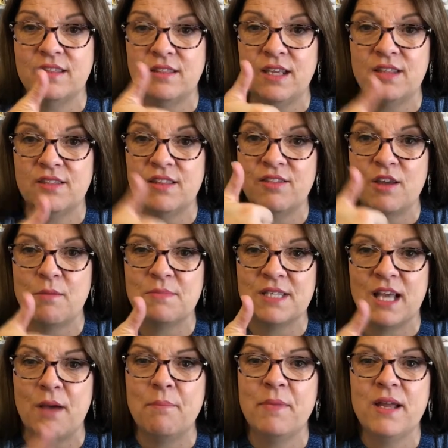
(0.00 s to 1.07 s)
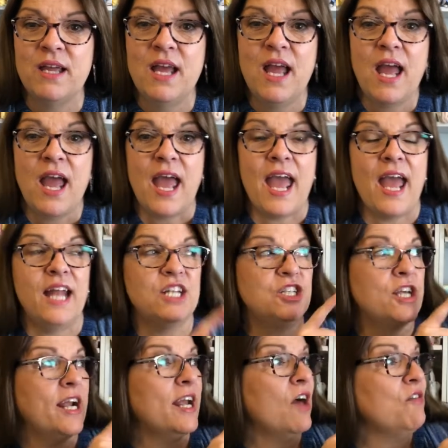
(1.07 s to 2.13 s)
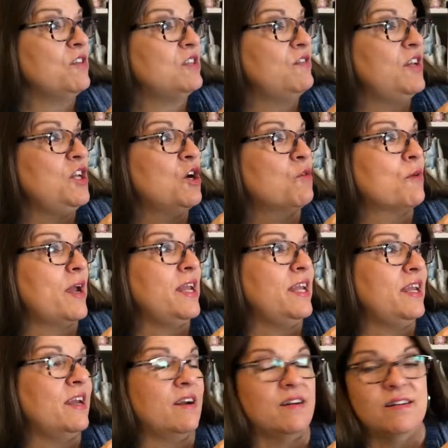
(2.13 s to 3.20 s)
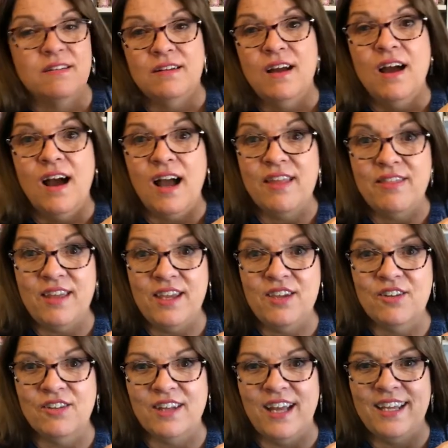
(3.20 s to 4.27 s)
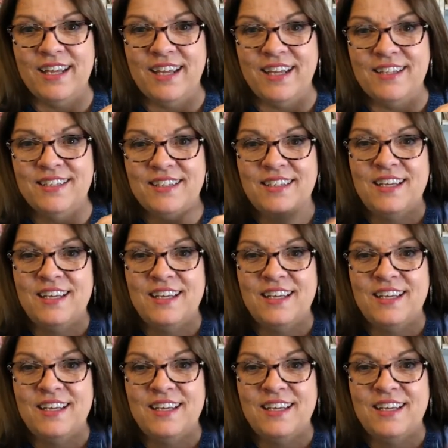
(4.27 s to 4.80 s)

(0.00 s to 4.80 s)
hit the thumbs up, and check out this video right here. I think you'll like it.